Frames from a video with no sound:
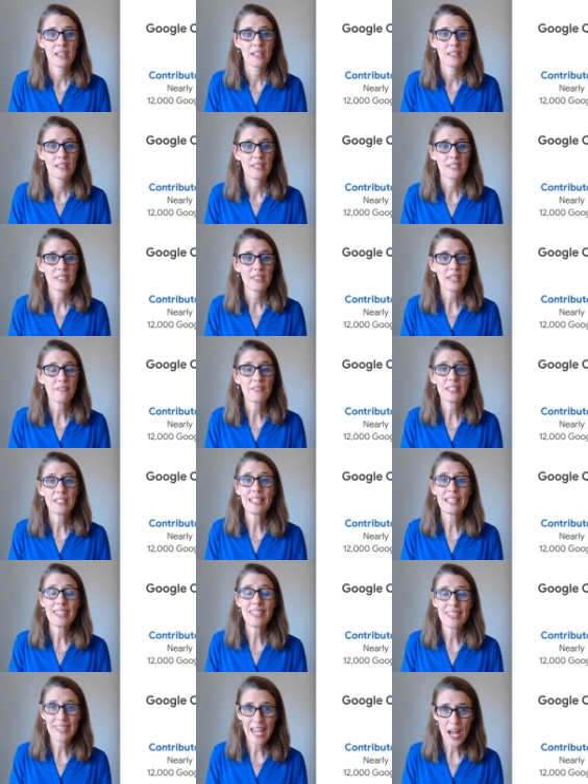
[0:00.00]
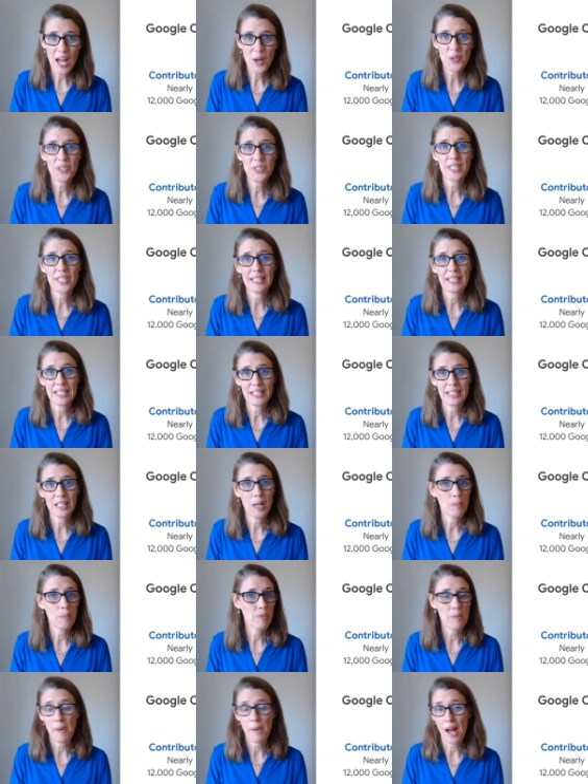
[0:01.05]
70,000
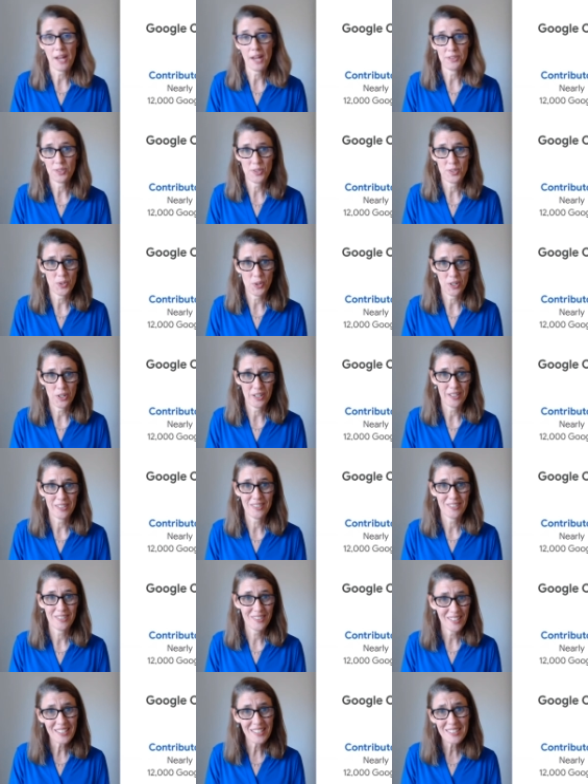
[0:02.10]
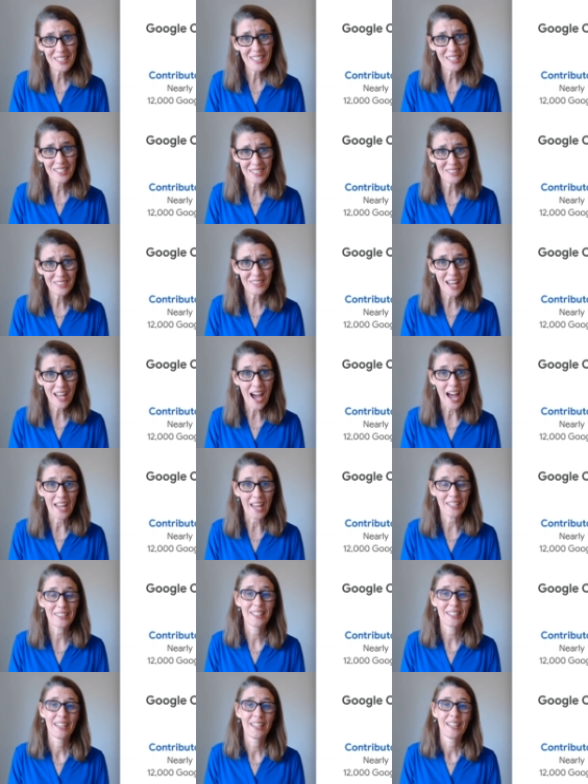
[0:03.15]
GitHub repositories. And it's, it's a lot.
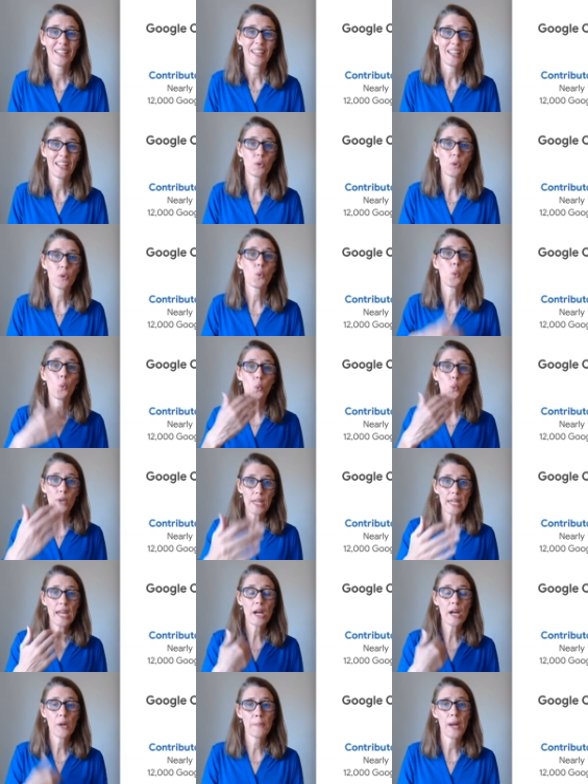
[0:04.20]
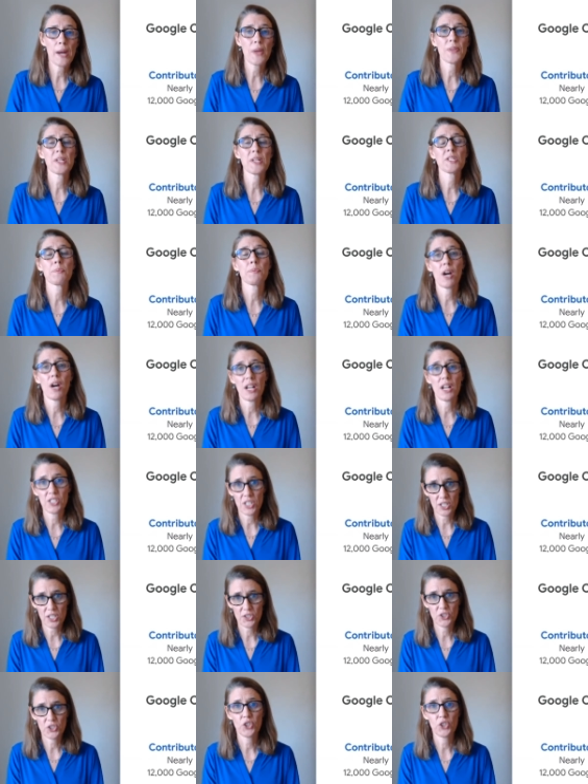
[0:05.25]
And we care about these
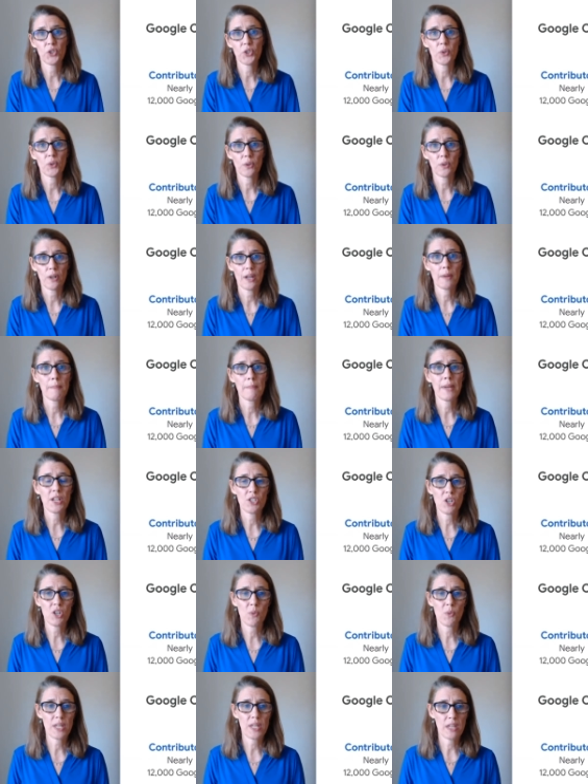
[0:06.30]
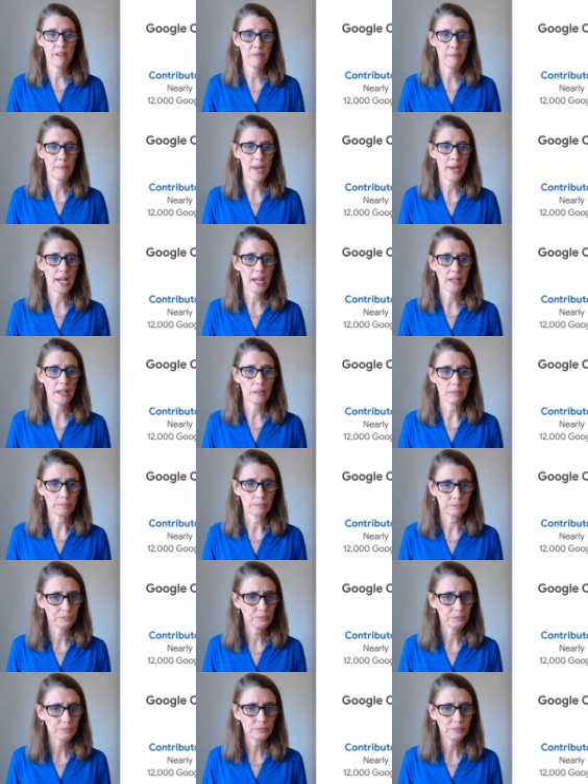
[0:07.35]
projects too and make sure we give back.
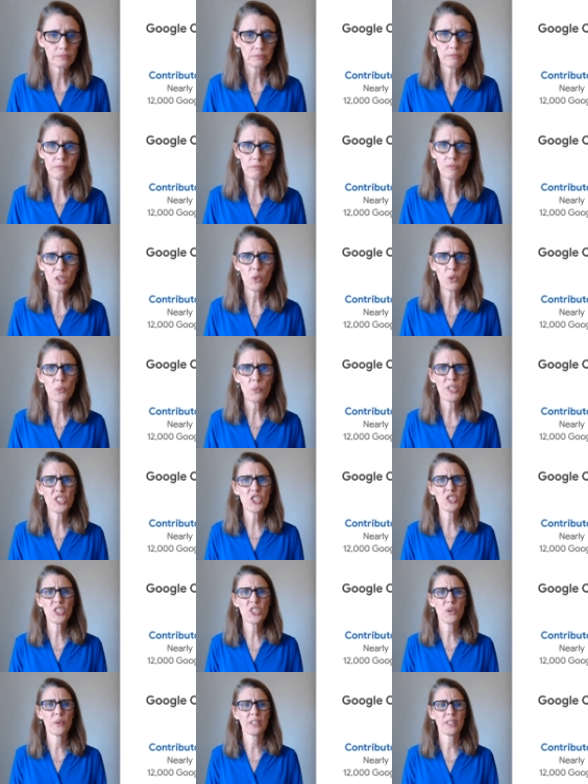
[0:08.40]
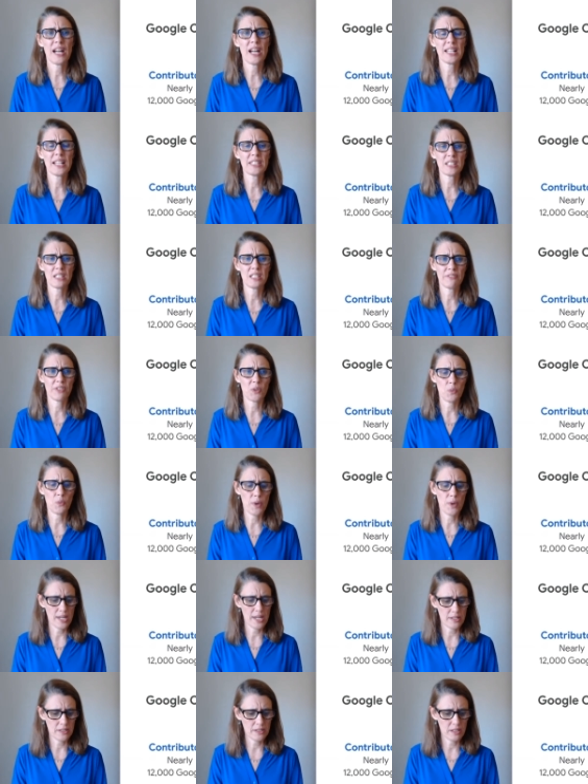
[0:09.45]
We do so in lots of different
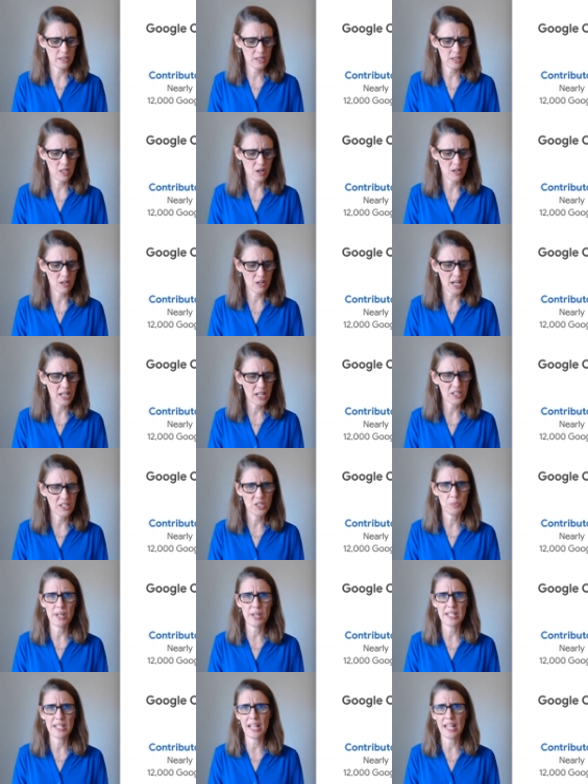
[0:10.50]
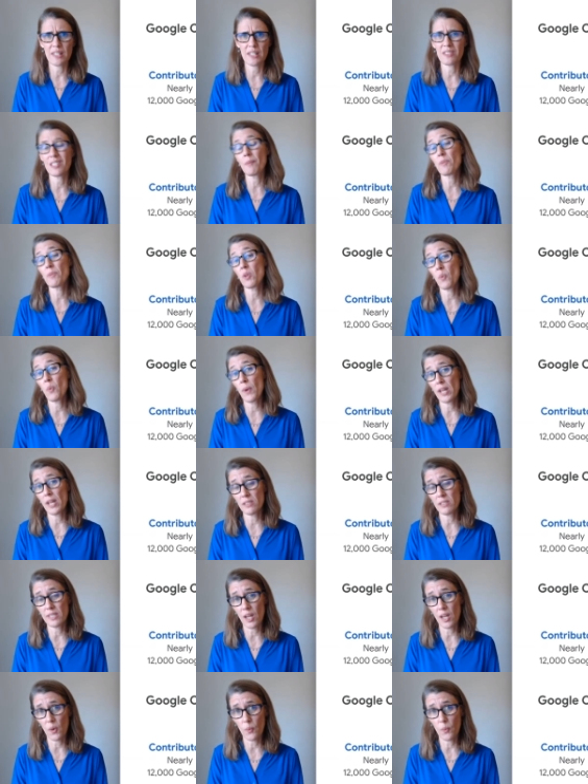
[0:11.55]
ways. And so I'll kind of just break down some of the
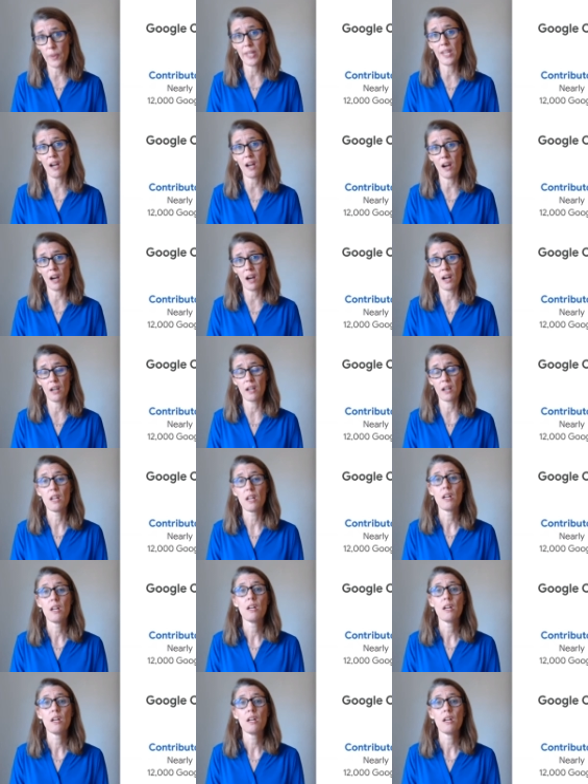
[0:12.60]
ways that we are